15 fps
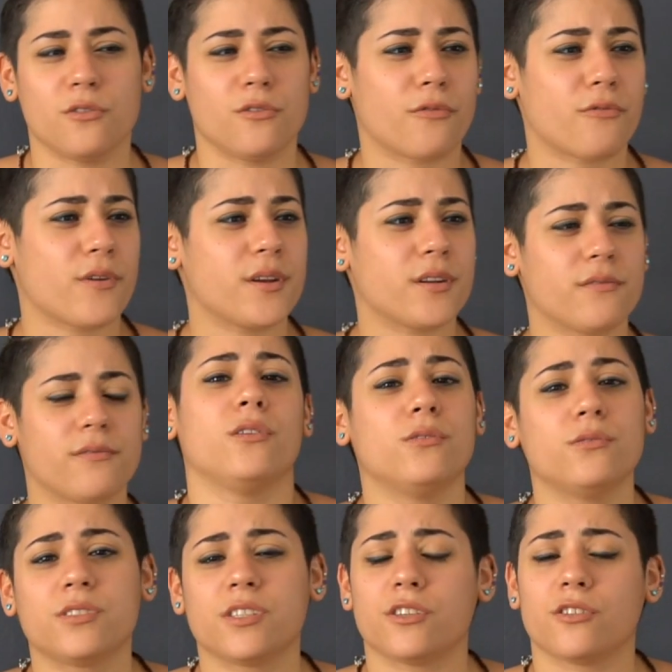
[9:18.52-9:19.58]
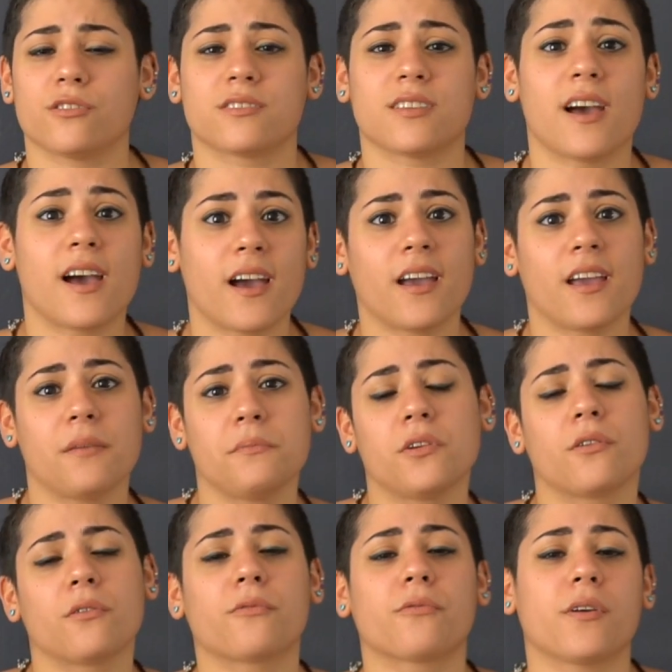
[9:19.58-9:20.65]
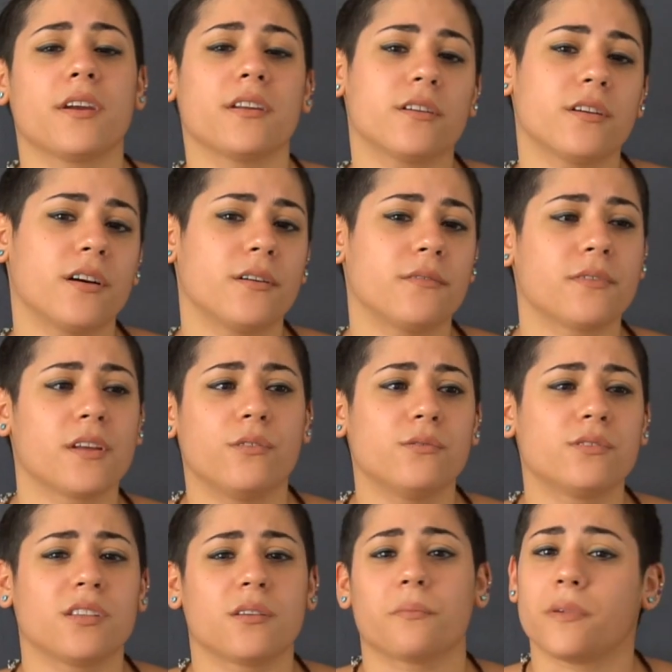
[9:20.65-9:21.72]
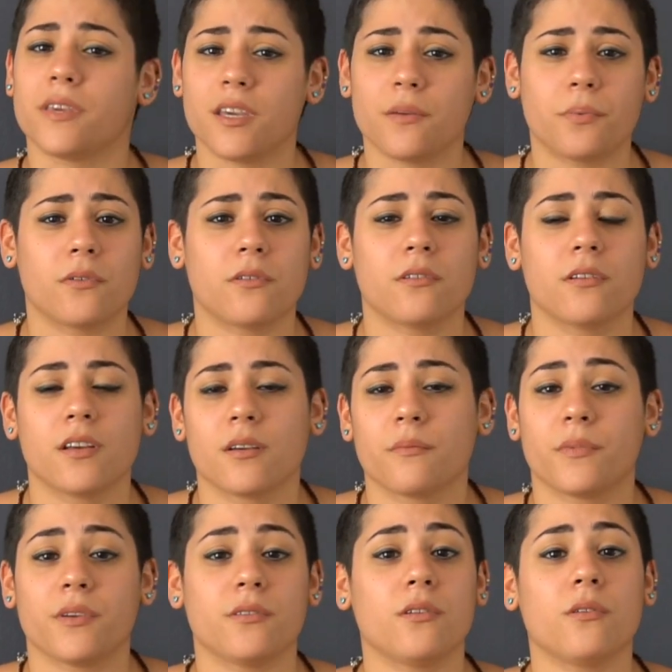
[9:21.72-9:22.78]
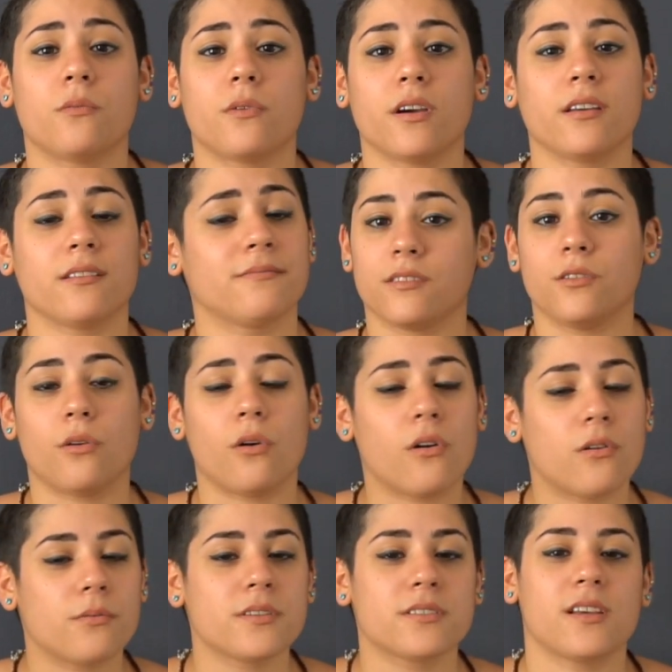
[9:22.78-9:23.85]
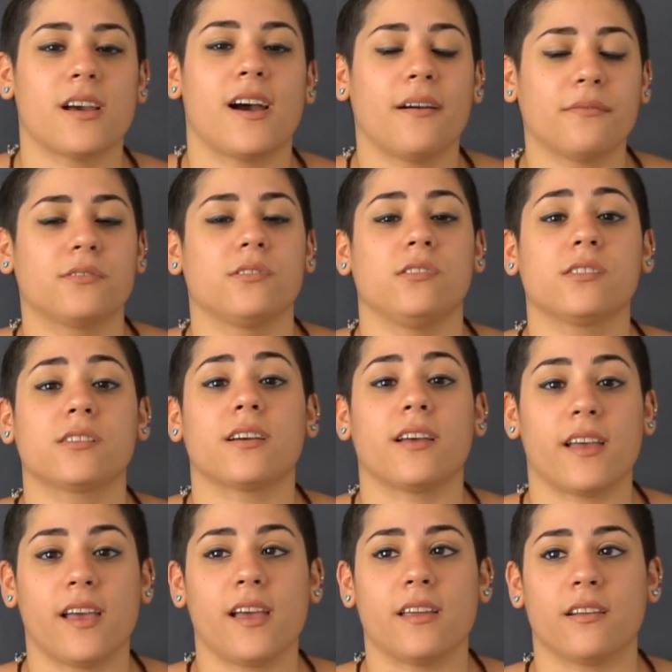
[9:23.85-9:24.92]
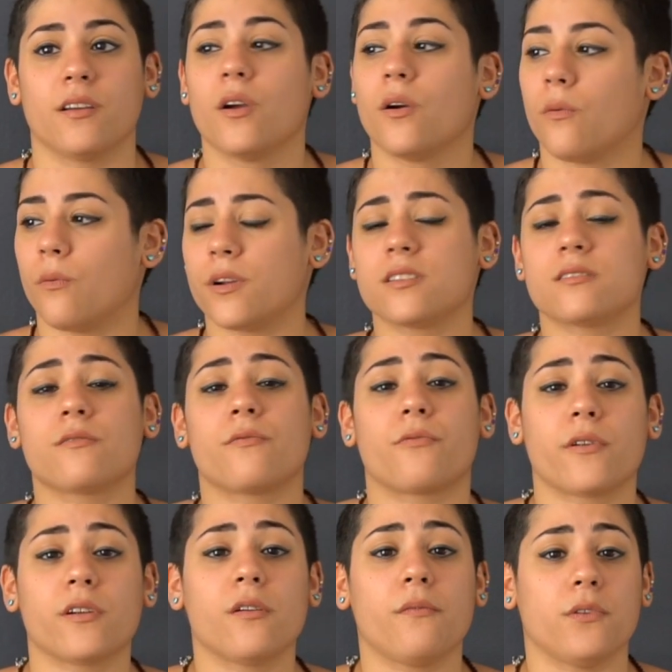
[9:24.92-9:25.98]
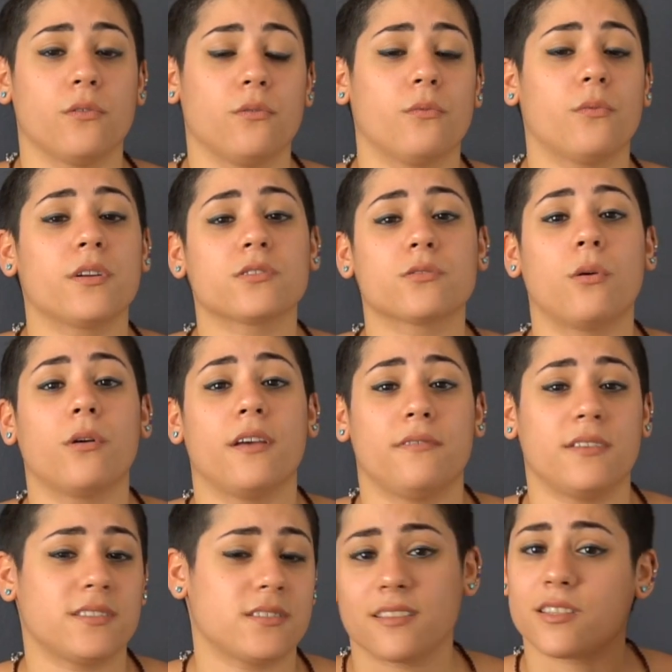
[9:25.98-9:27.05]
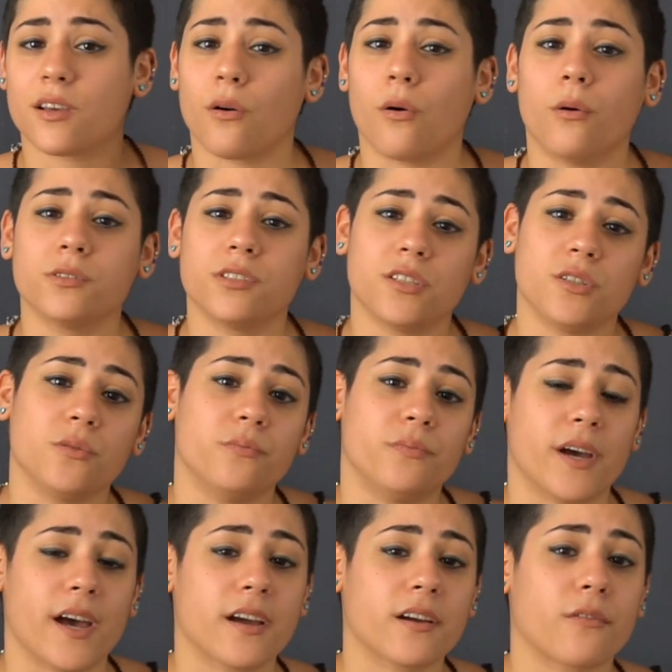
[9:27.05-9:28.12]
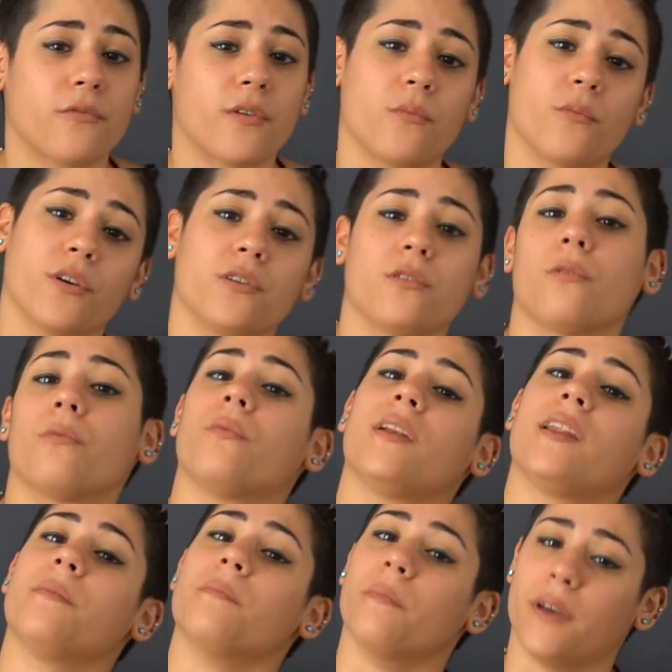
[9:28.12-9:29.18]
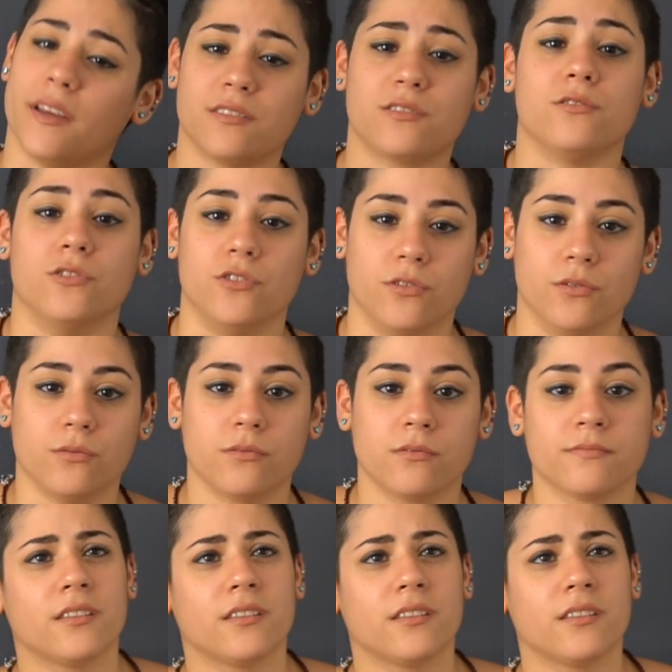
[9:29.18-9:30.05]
You're afraid of losing your time, you're afraid of losing people, but you know what? You always have to look ahead. What is in front of you? Is it holding you back from what you're really meant to do?